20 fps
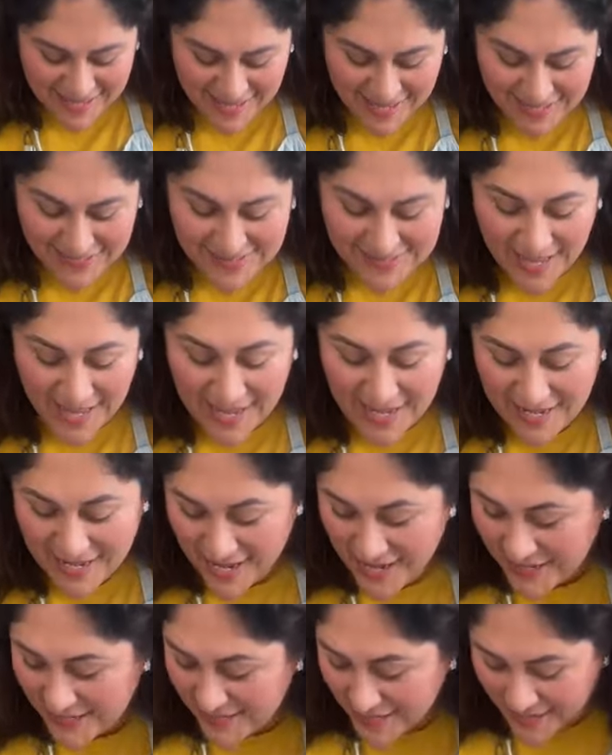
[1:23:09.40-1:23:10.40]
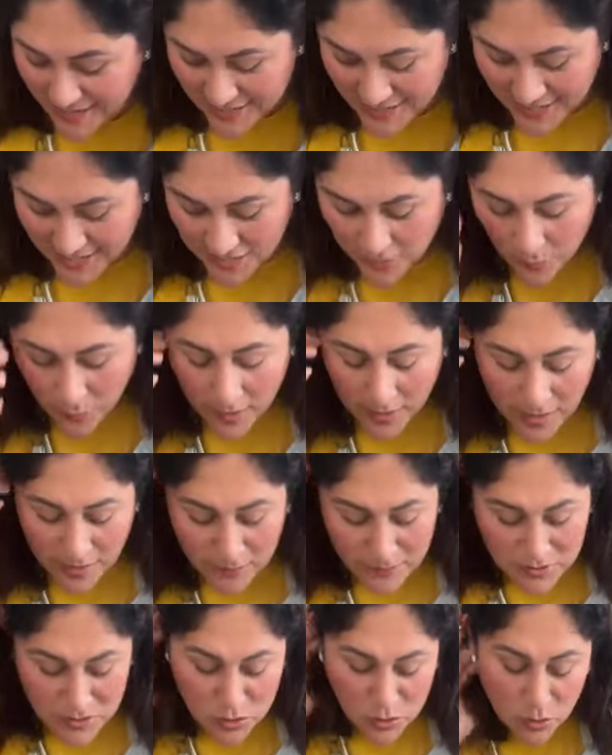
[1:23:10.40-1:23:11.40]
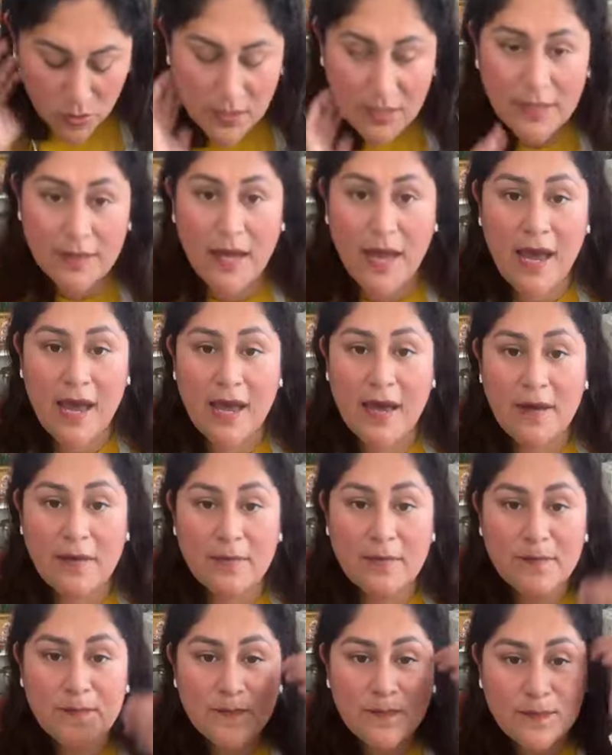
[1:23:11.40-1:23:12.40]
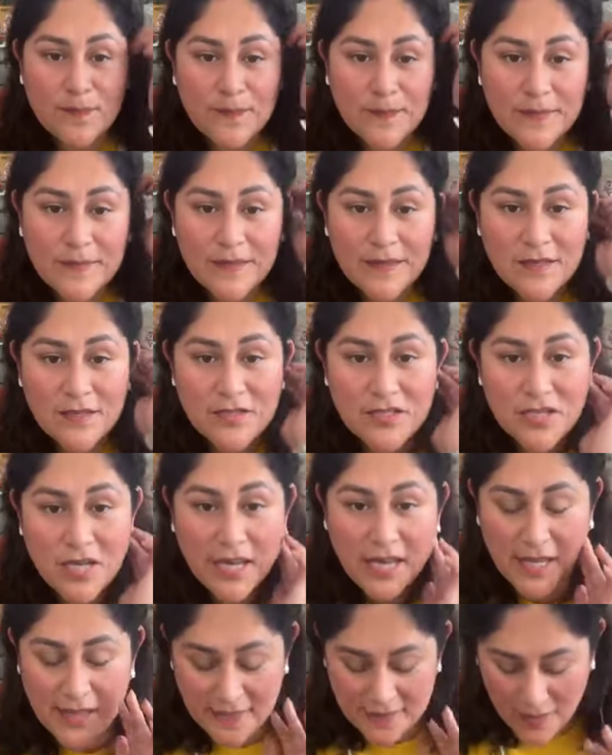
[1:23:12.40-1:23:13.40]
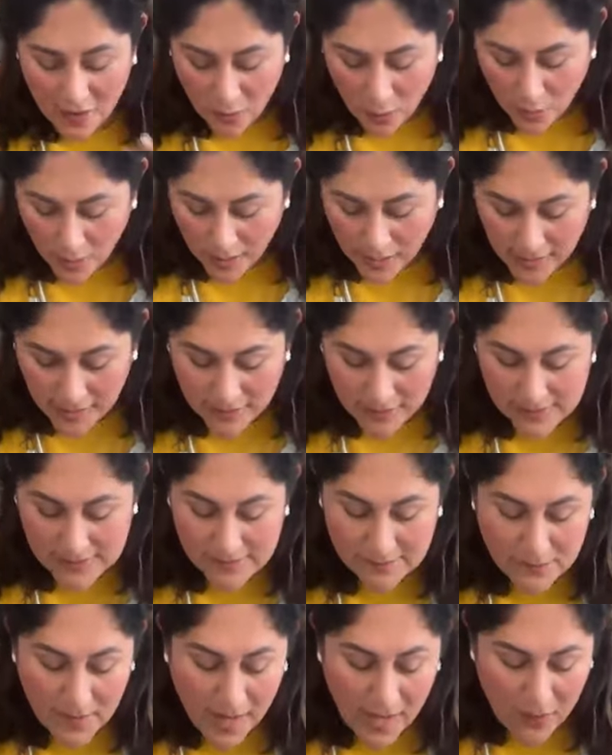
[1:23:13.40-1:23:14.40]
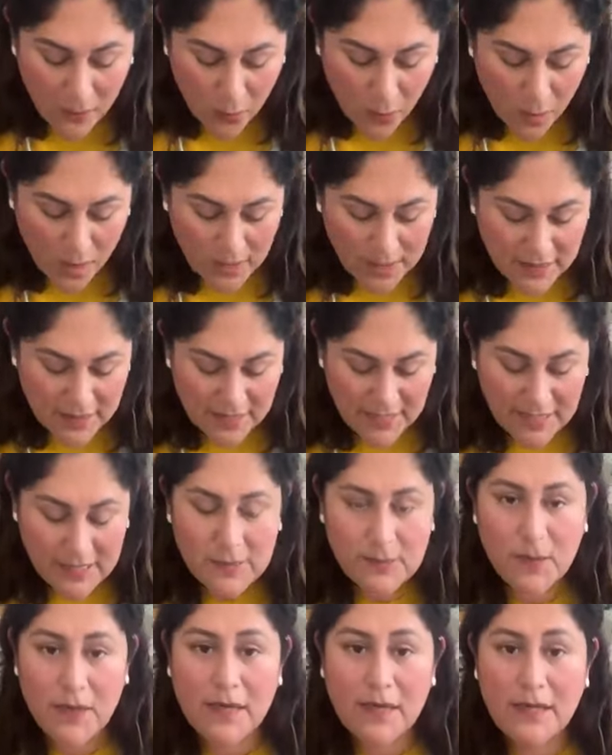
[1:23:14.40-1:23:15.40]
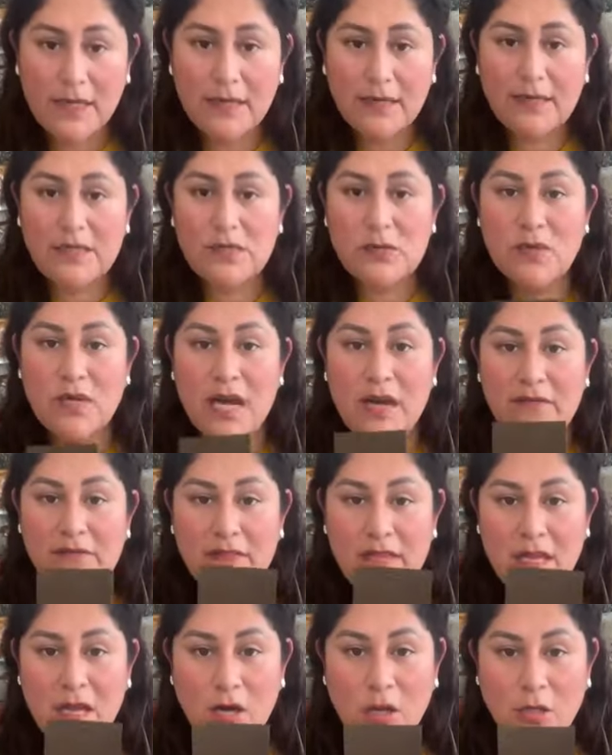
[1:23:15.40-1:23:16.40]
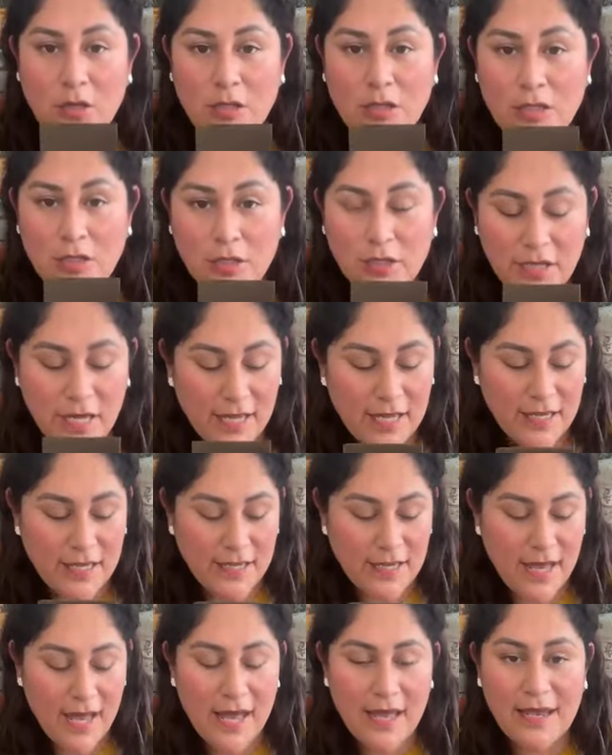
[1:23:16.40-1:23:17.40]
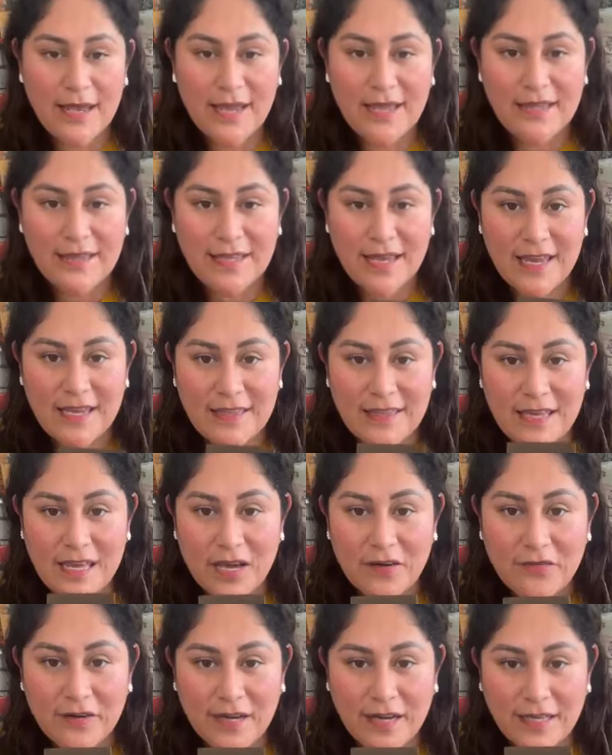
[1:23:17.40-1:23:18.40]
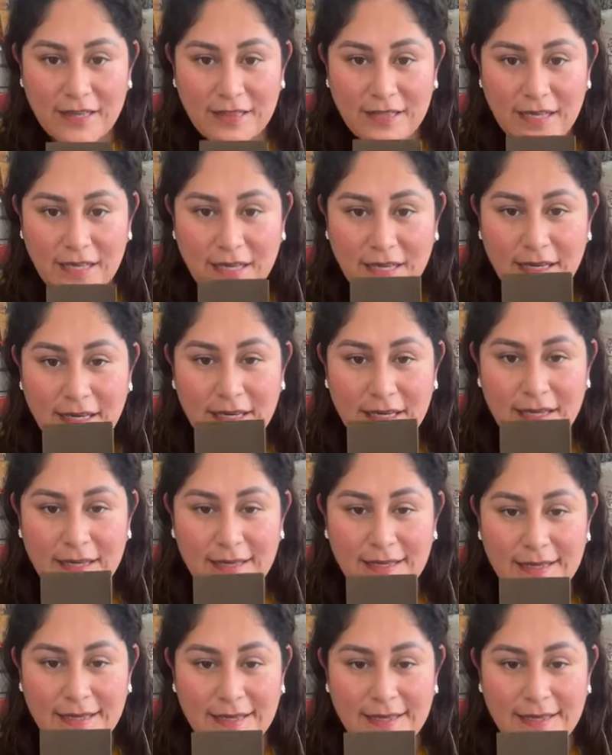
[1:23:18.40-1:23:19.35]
Yes, I like what I'm doing. Checking that way, because I want this pumpkin to have the old look, and I like the idea of Kathy.